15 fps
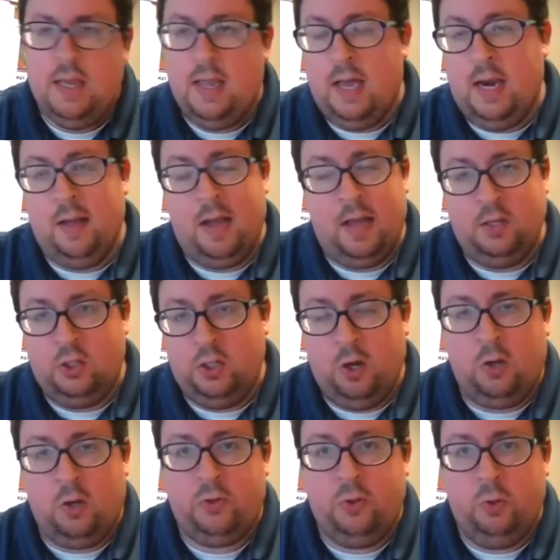And, and she
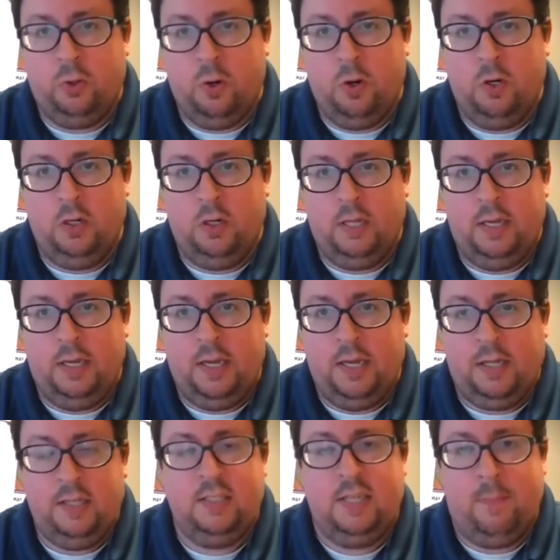also currently, at
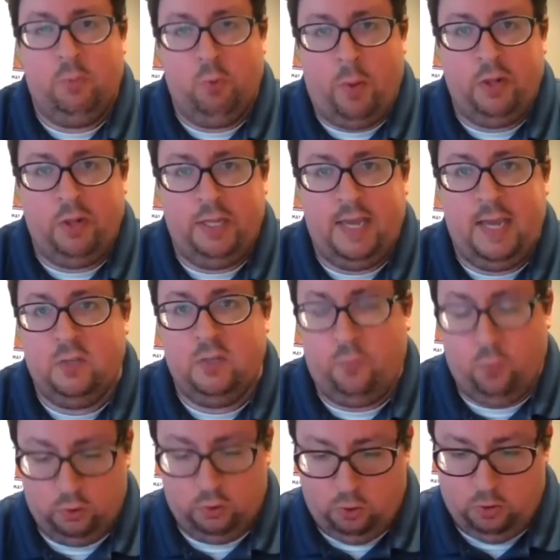least temporarily, has
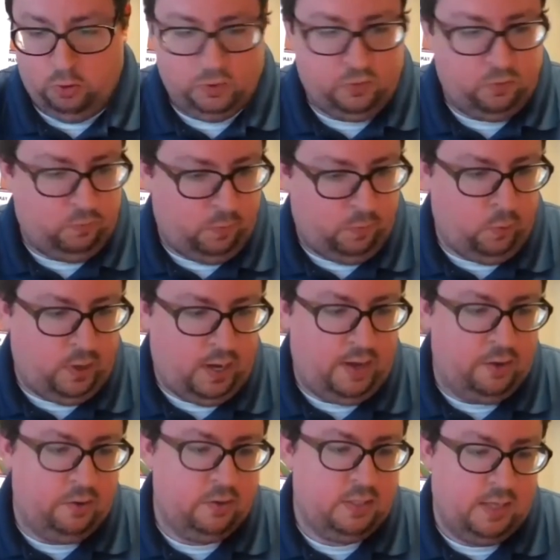four turtles, from what I
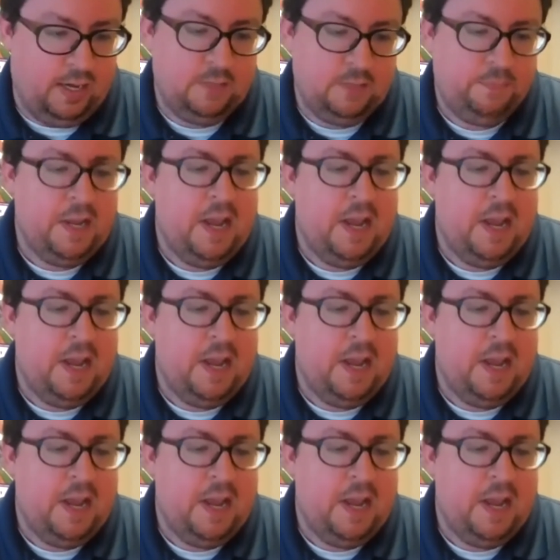understand.